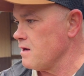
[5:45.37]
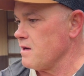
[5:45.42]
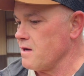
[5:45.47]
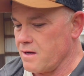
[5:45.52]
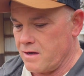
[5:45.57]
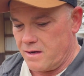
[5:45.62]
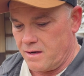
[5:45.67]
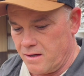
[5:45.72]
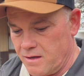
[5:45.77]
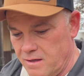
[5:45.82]

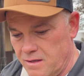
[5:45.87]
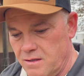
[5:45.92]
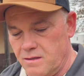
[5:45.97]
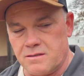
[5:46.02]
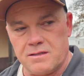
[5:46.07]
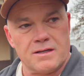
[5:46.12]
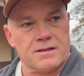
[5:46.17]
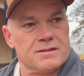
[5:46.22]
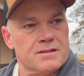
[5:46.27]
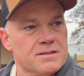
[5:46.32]
And it
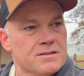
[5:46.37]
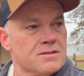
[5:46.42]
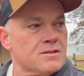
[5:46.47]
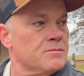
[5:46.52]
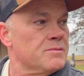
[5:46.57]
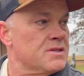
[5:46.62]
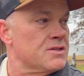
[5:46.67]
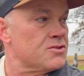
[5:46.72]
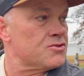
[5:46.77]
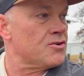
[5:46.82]
looks like this is
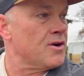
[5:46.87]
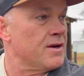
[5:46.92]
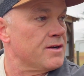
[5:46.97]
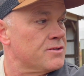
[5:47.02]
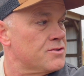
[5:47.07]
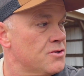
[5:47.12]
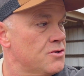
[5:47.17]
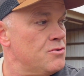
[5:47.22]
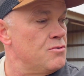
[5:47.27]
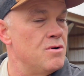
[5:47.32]
gonna be strike
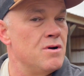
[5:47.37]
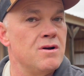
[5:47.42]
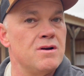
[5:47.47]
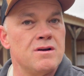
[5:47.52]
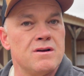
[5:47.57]
2